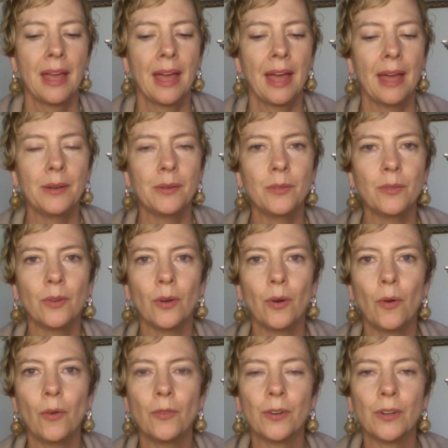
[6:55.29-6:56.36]
and
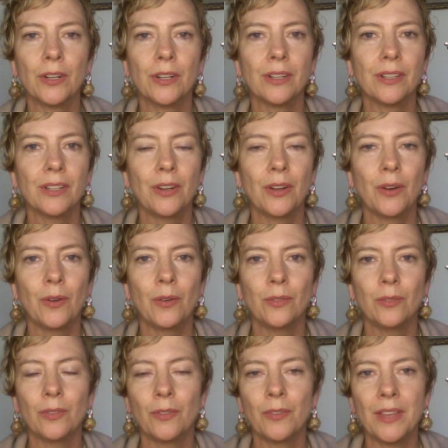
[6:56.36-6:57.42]
over you know
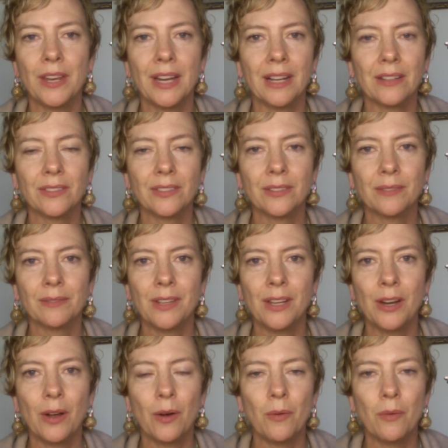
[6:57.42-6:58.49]
over the next you
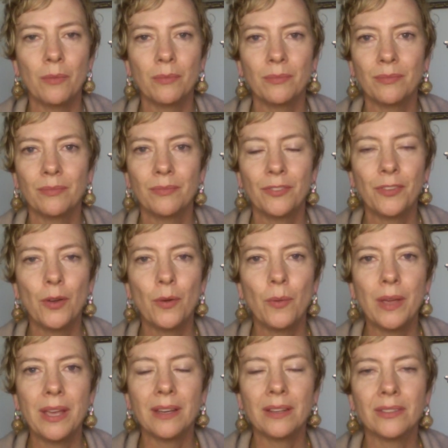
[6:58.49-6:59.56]
know few
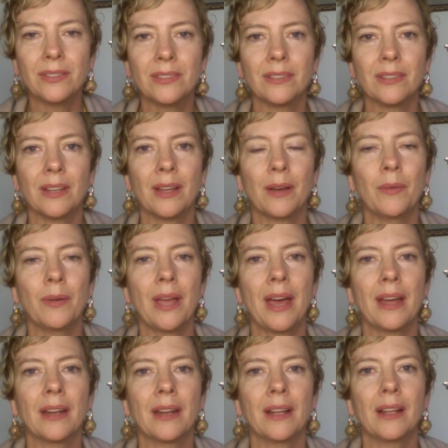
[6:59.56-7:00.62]
weeks uh, we
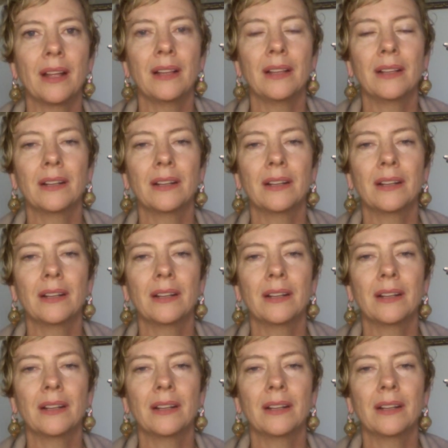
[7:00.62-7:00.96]
had a, a,